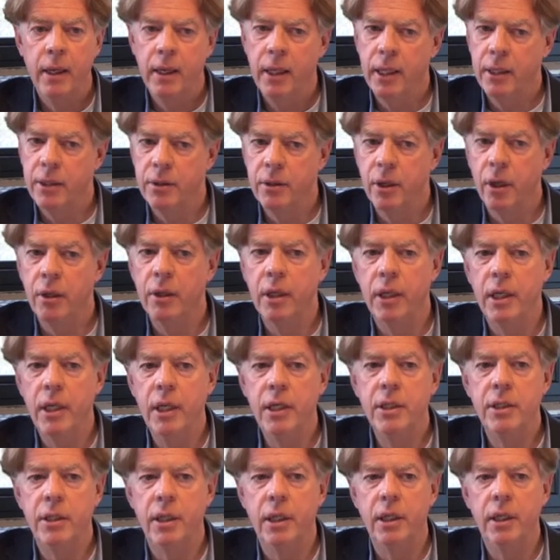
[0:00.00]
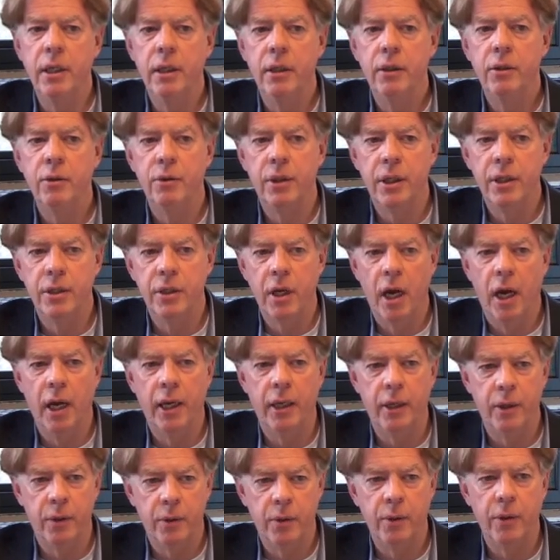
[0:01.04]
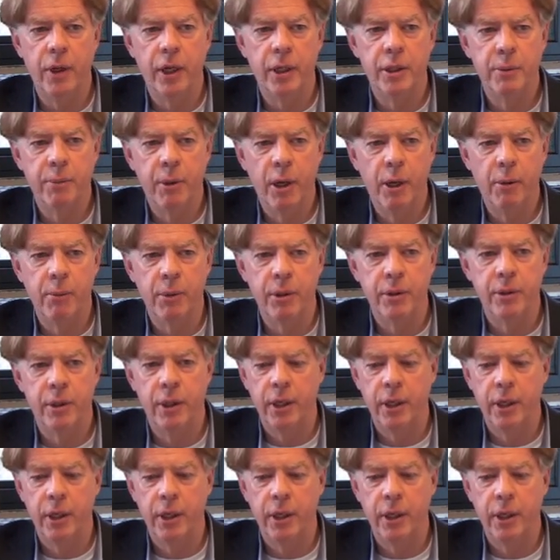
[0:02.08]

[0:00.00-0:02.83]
It's not easy to design good experiments